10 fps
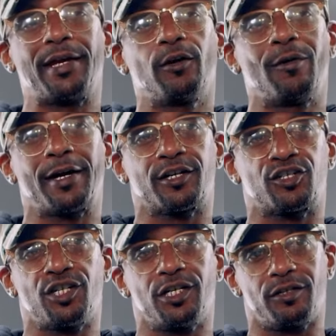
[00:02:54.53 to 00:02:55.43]
know how to
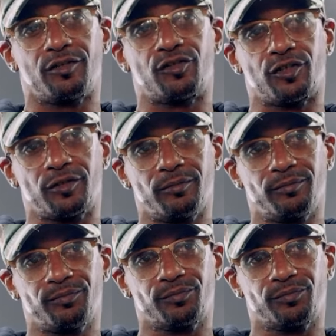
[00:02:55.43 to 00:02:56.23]
cheat the system.